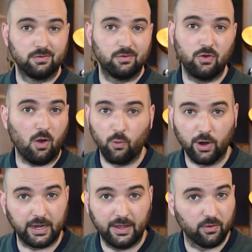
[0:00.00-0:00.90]
not
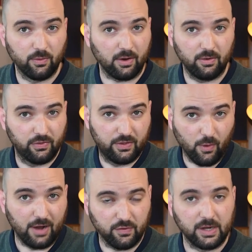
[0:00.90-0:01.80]
work in the
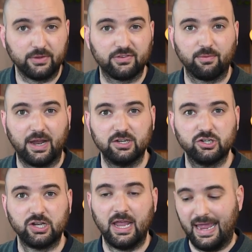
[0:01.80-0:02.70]
right frequency
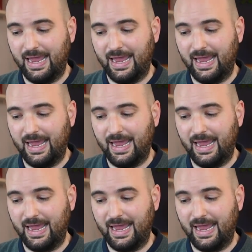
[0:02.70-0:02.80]
range.